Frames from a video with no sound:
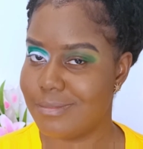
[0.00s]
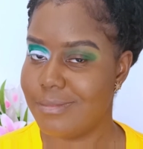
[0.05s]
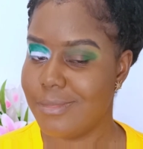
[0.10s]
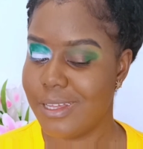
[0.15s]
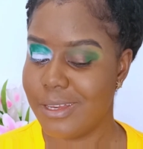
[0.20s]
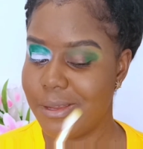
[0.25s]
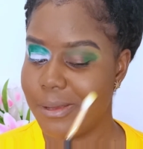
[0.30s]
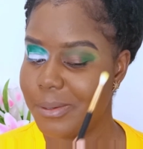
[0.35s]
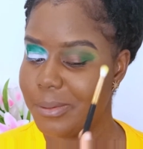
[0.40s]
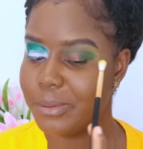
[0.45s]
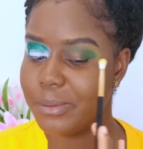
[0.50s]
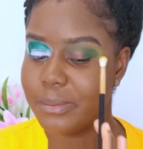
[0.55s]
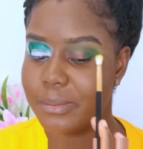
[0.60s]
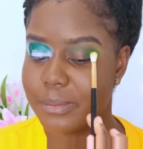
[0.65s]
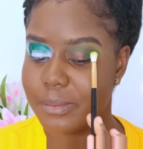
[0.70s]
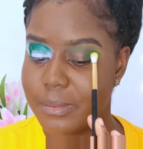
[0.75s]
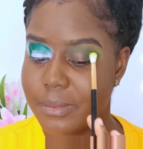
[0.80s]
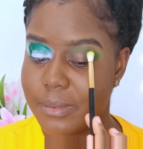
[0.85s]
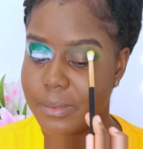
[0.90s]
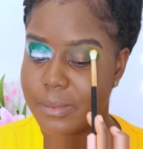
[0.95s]
you know.
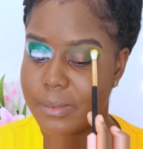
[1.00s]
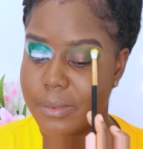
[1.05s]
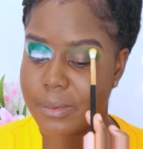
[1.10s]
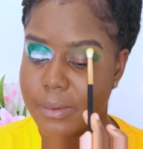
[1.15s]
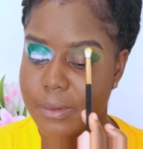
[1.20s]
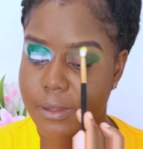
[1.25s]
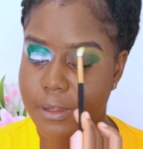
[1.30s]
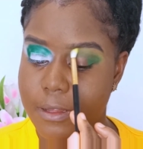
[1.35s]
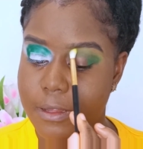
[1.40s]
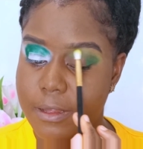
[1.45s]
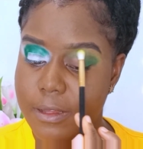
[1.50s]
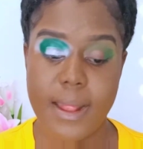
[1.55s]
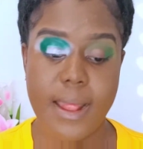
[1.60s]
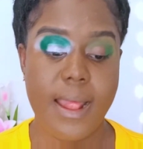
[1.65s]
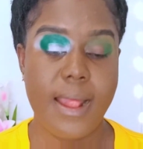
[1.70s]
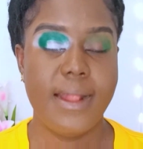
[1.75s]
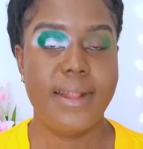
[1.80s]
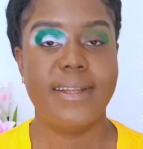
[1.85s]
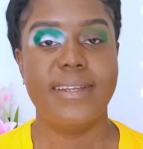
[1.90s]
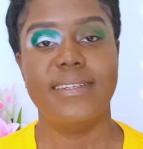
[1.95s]

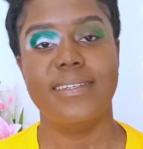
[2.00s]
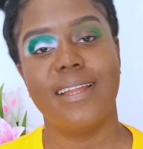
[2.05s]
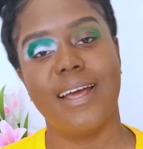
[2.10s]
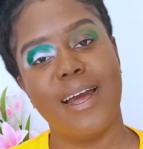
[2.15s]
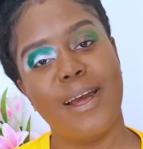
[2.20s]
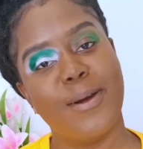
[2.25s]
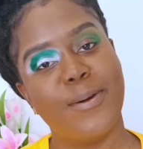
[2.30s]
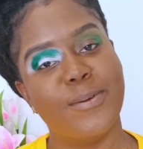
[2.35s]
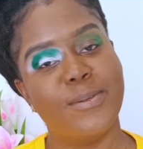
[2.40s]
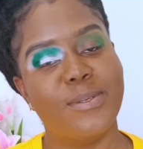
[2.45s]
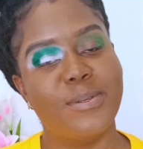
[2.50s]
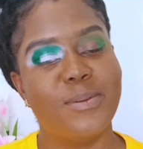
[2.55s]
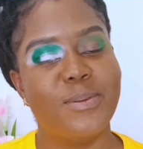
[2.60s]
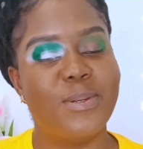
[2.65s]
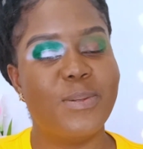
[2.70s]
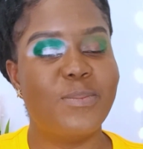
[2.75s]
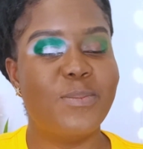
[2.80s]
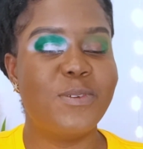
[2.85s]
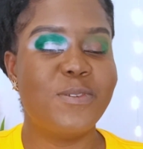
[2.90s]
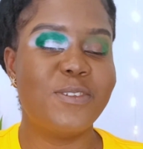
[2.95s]
Now
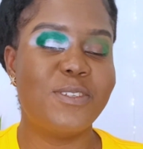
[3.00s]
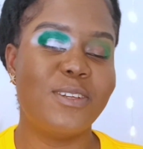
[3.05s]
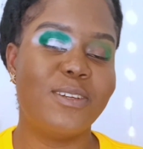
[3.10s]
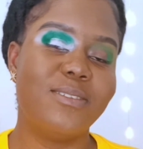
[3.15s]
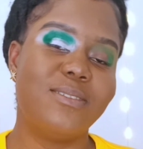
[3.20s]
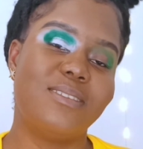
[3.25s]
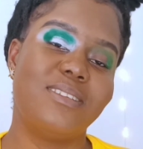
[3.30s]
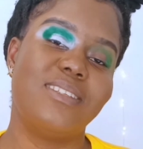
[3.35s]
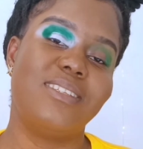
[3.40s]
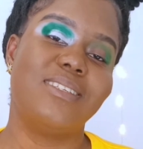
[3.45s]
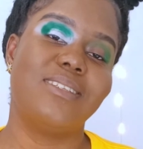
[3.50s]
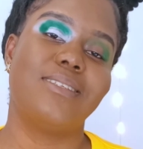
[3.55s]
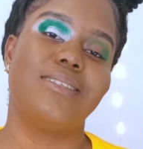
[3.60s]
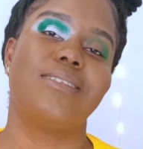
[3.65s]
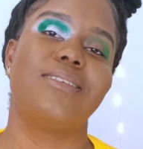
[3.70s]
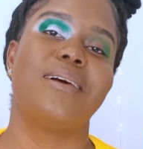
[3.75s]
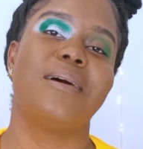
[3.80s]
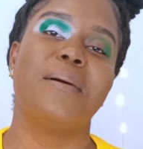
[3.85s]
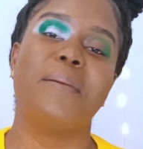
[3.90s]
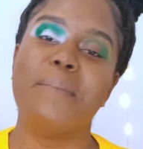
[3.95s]
moving on to
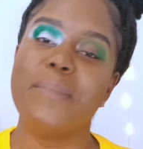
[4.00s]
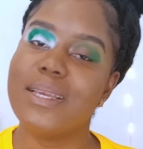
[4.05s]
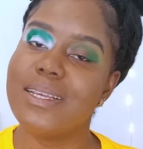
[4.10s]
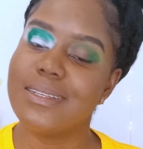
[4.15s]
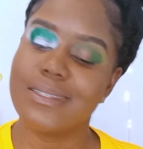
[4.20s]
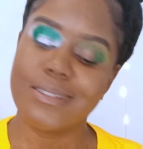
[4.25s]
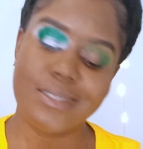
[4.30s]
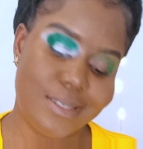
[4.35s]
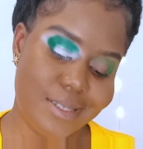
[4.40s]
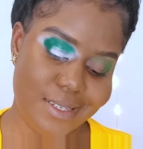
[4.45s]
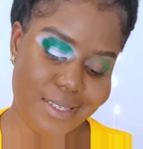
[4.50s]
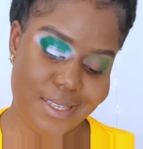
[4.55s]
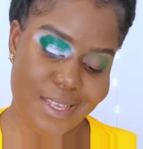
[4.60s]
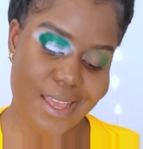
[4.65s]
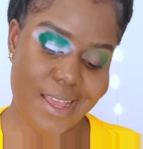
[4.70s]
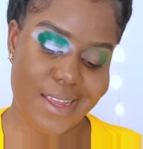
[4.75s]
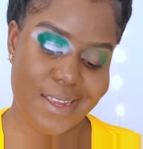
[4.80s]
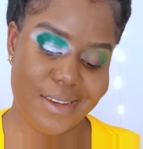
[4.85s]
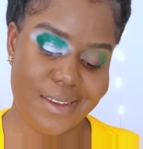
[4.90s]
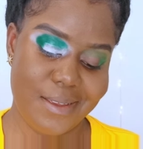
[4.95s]
this amazing
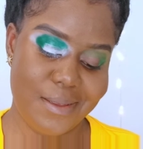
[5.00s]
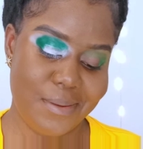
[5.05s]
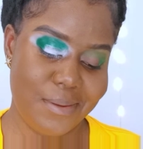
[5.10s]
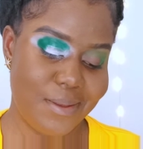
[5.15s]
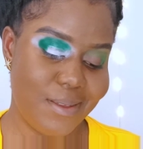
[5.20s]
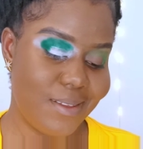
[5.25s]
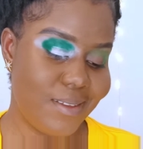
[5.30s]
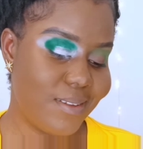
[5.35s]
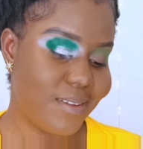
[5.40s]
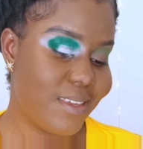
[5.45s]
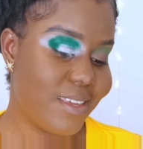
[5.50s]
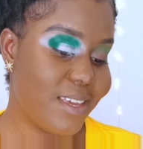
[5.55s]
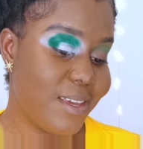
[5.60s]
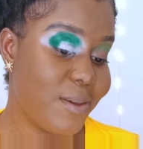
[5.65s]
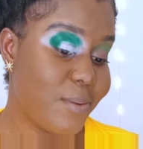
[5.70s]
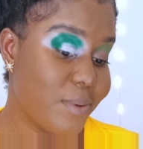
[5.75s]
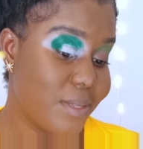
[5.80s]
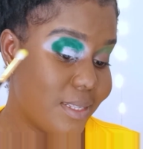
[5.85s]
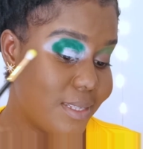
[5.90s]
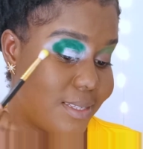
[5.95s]
side.
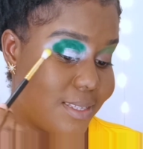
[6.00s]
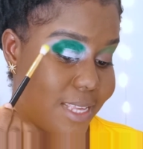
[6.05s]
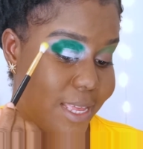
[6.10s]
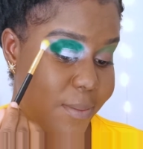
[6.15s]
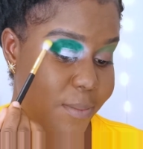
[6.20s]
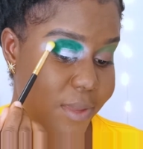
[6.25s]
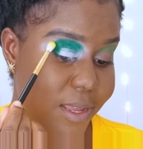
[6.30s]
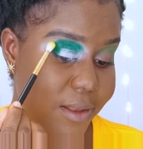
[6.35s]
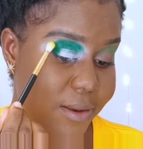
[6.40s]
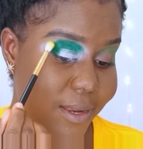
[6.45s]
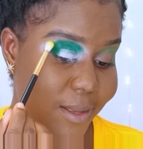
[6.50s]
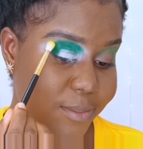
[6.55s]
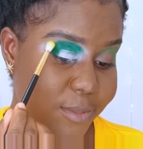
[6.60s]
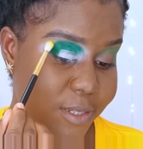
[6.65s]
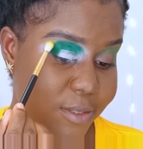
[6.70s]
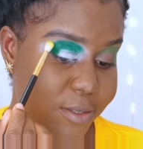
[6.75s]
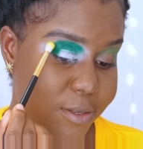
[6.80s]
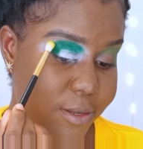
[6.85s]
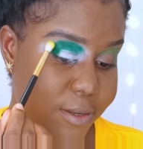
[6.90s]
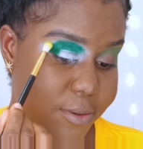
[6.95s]
Okay, with the same yellow, I'm
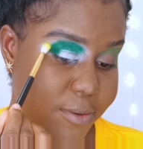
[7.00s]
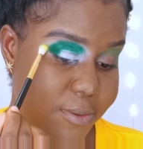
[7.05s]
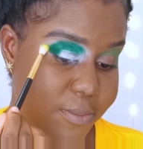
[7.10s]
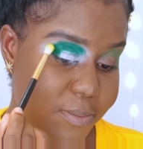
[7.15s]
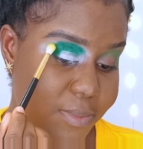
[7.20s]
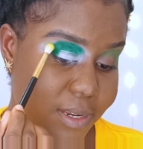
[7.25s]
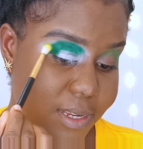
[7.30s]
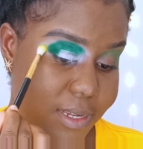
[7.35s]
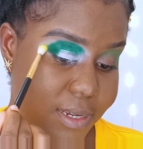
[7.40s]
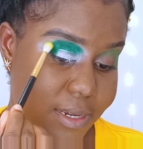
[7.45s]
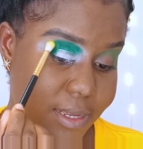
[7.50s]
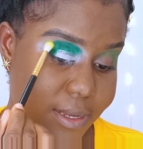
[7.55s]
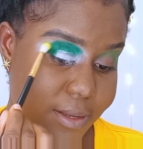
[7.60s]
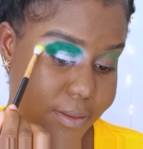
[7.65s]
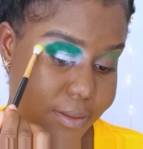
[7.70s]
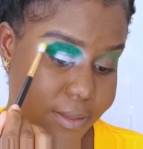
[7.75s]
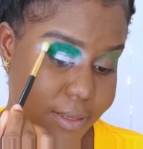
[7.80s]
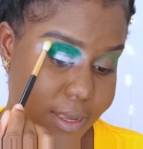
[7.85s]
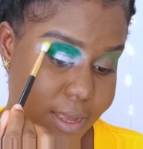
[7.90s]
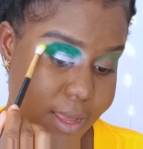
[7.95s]
just going to blend
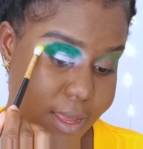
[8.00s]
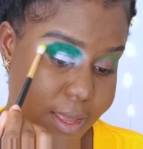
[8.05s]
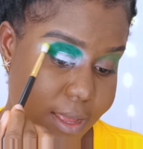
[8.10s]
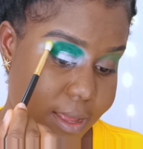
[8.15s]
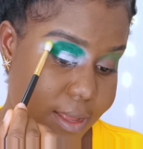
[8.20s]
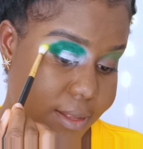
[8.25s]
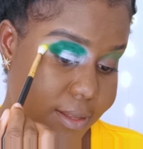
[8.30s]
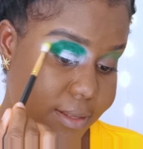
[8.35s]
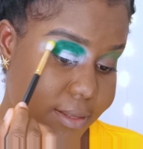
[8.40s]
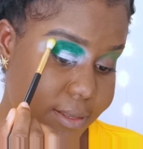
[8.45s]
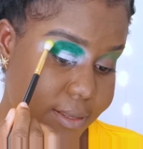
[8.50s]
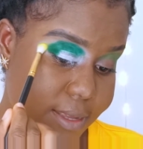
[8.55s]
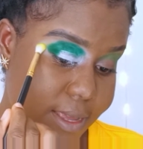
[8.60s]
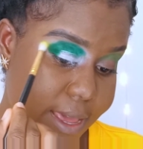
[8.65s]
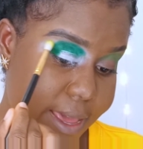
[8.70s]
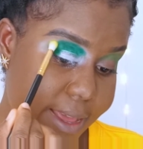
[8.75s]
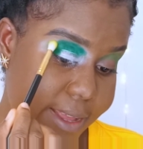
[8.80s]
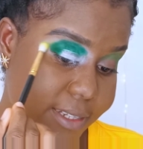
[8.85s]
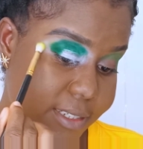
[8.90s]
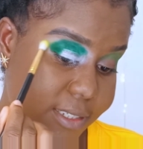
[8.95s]
out the
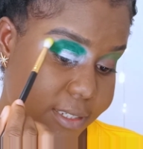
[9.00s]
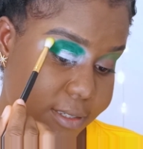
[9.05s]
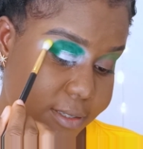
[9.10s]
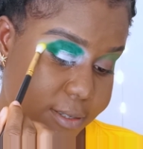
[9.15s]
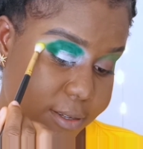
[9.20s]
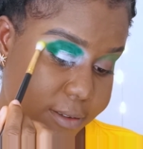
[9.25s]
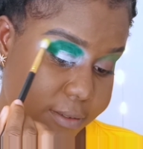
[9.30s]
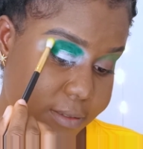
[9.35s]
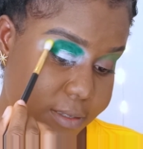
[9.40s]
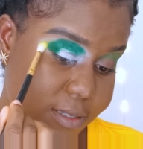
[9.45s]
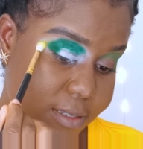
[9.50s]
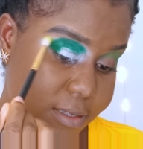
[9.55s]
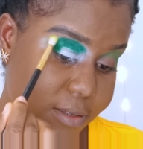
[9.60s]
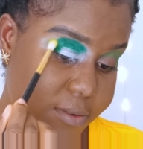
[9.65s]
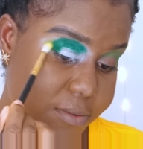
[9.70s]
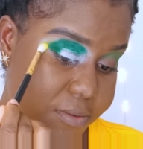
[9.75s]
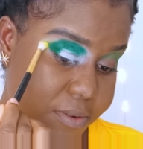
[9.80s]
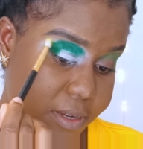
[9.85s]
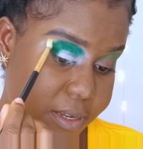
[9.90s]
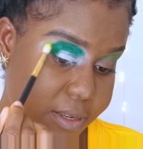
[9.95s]
edges of this
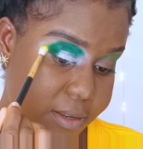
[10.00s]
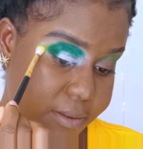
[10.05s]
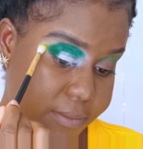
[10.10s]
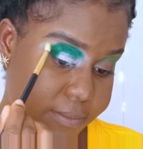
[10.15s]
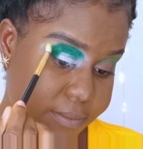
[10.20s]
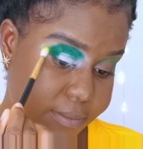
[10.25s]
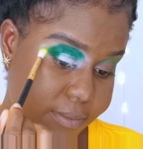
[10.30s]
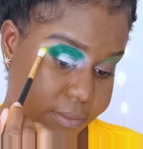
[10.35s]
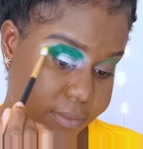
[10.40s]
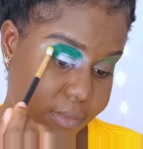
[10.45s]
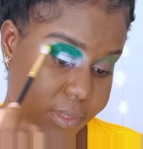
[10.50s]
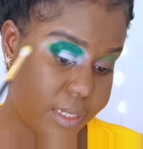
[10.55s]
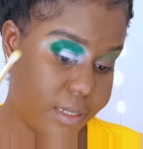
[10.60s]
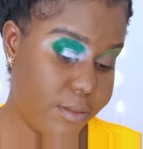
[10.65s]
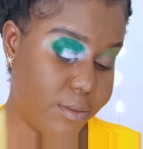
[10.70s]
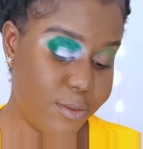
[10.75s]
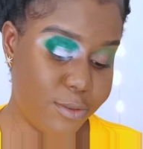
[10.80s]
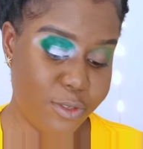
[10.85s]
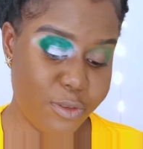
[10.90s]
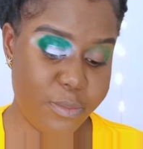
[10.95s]
green
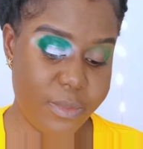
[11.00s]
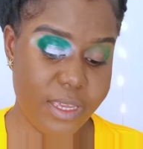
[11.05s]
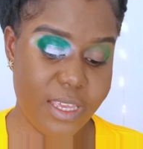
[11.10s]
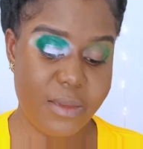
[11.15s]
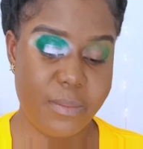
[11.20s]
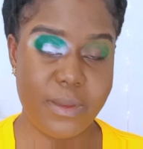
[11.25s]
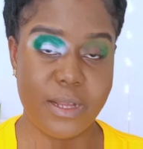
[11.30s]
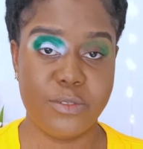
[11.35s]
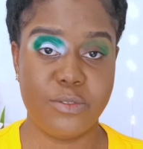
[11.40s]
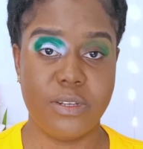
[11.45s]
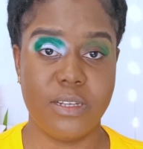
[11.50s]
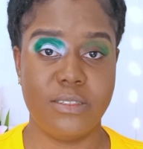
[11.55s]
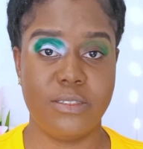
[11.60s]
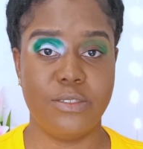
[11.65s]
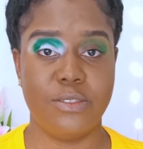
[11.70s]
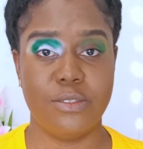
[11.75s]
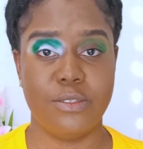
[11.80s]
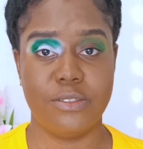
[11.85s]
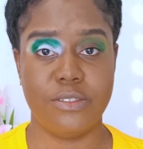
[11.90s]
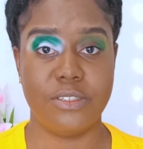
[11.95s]
and also make it my
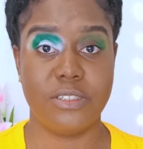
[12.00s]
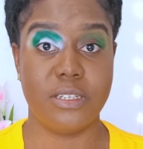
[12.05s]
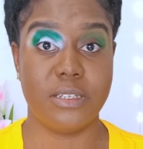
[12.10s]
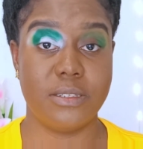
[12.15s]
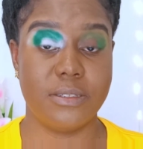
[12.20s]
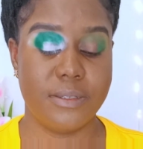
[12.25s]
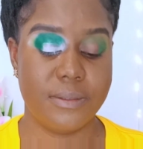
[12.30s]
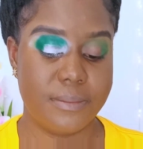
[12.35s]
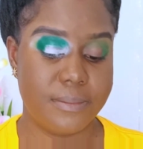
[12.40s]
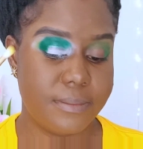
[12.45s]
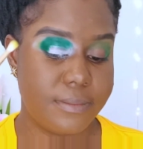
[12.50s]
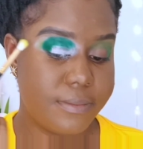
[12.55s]
transition shade.